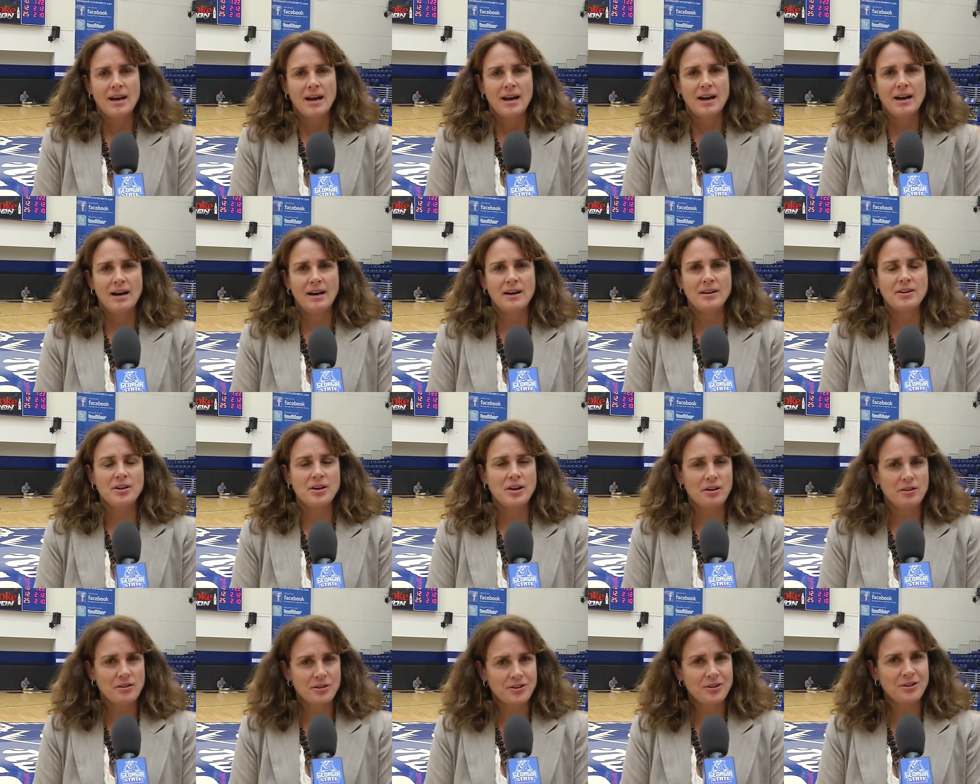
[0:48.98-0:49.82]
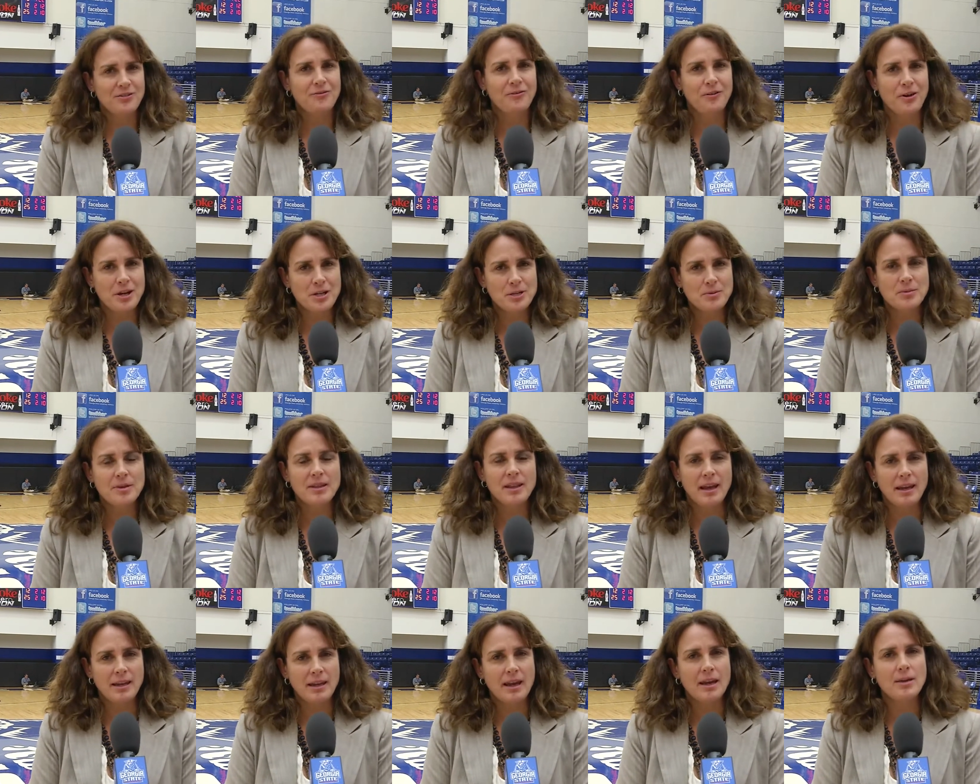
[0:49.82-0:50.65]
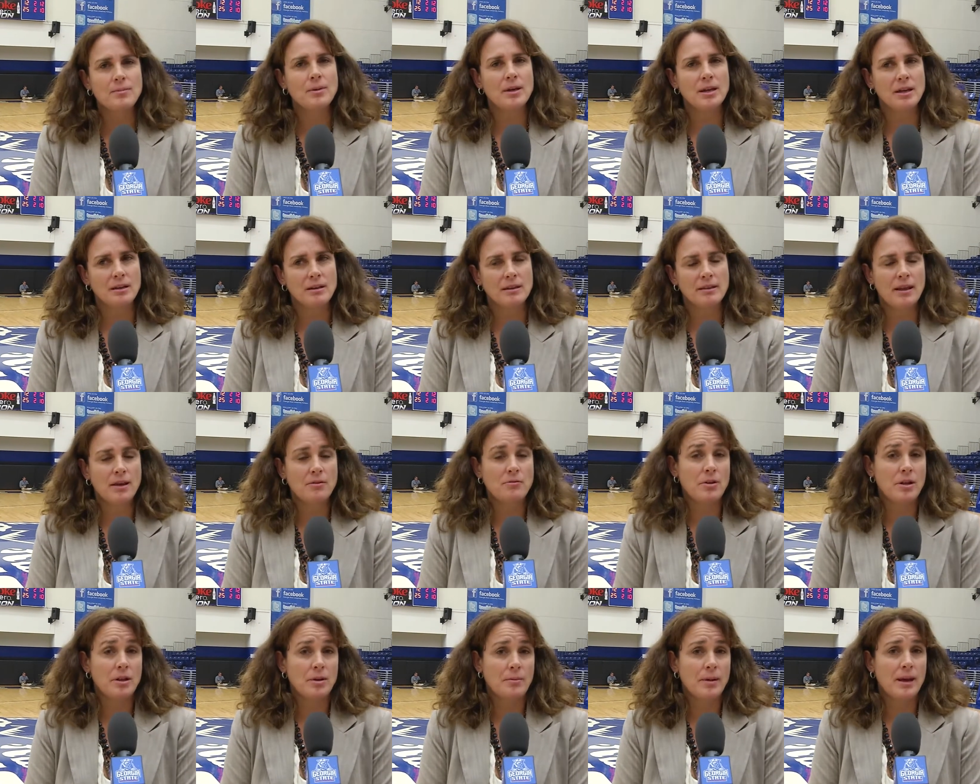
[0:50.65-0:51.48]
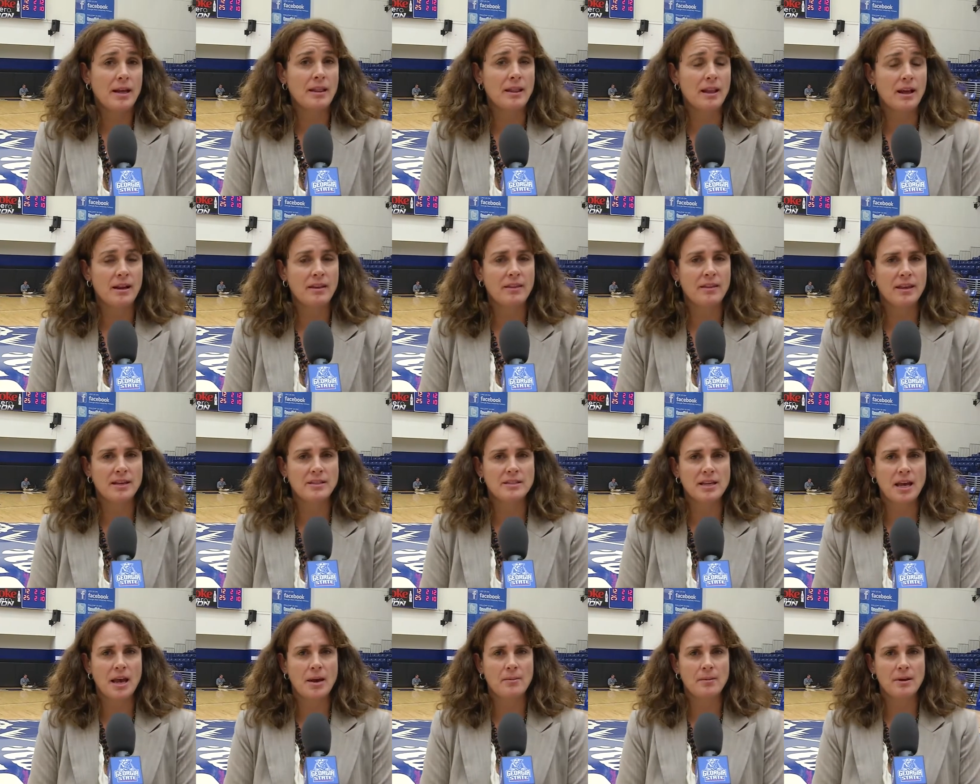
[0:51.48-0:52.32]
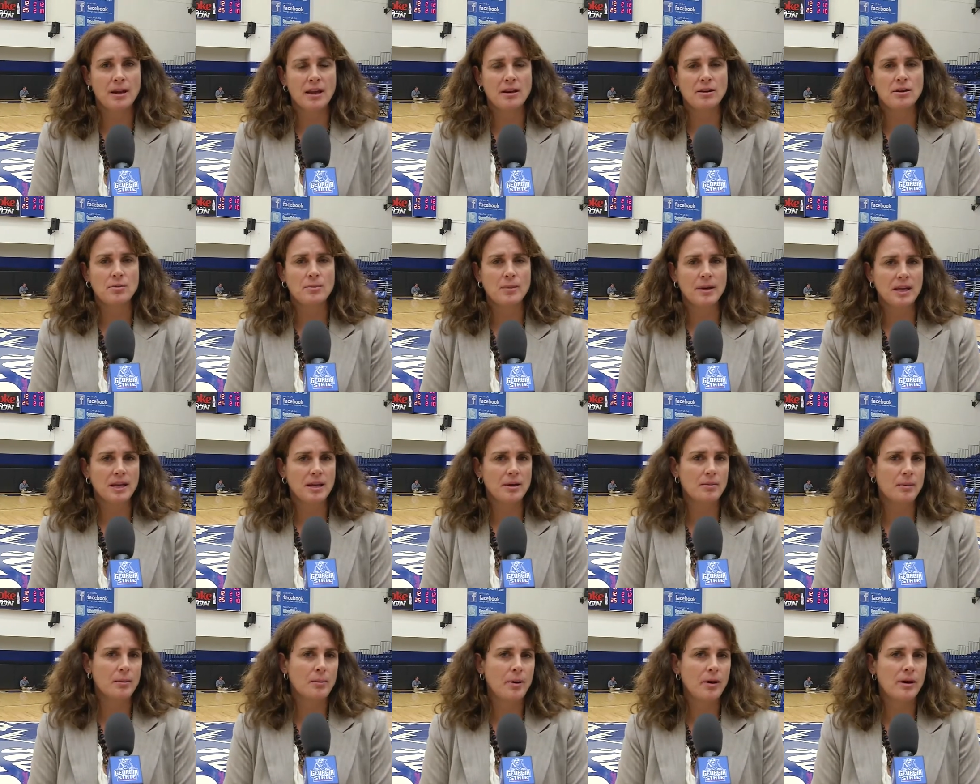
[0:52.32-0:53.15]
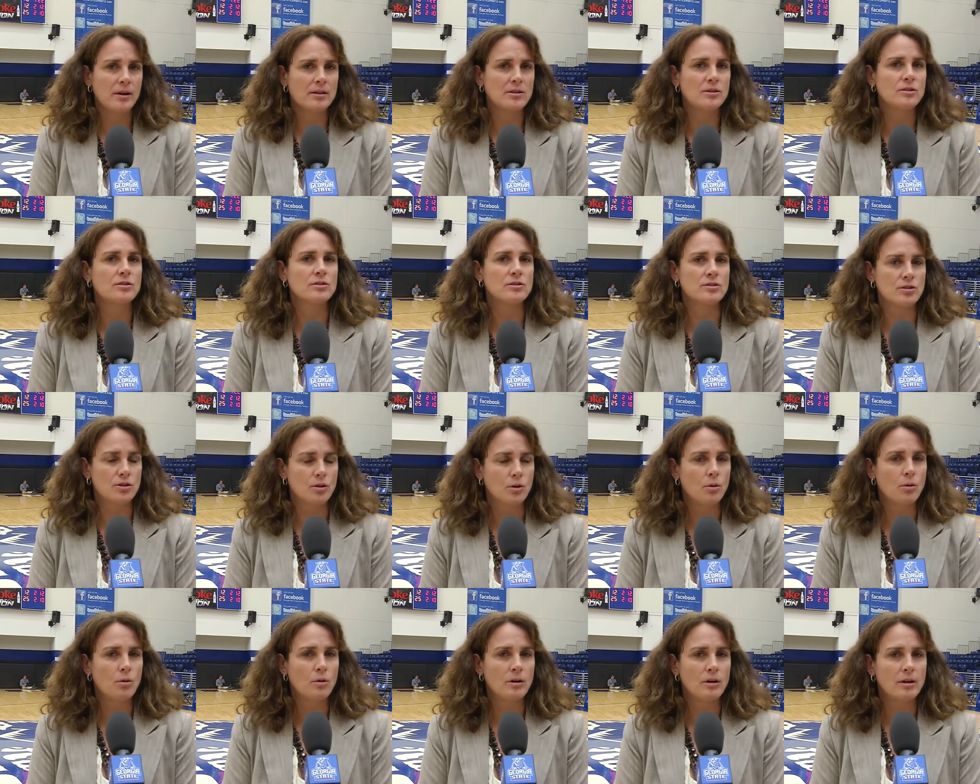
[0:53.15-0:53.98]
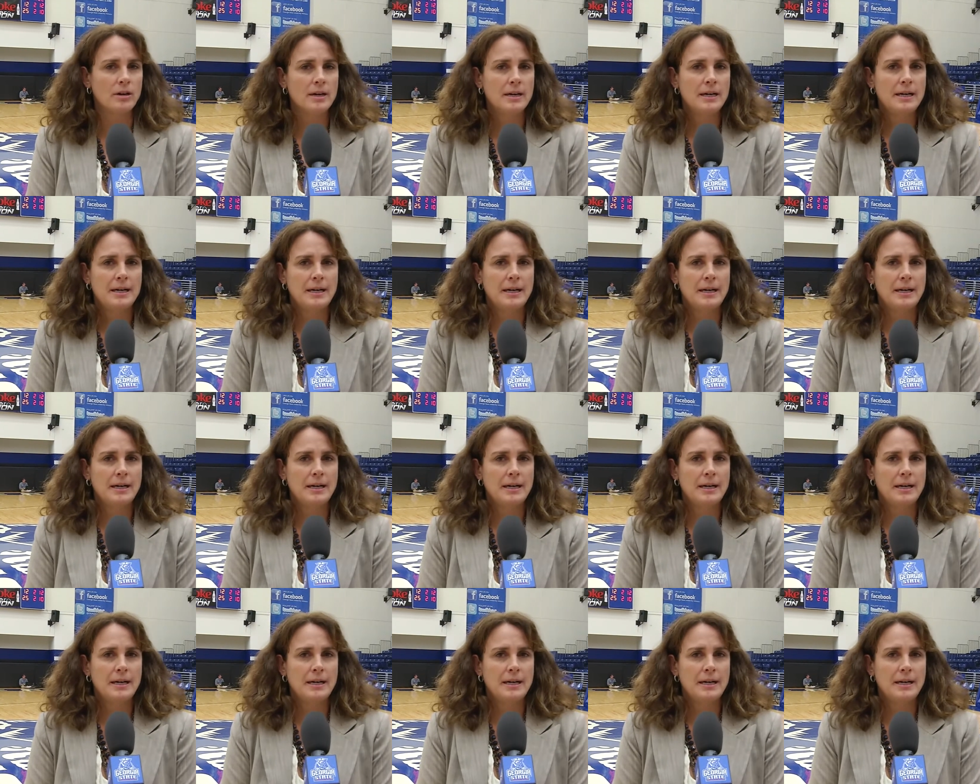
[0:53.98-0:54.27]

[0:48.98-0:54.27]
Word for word: Uh, you know, the two freshmen, they came in and they really made a lot of things happen. I knew Makiba Ponder could score.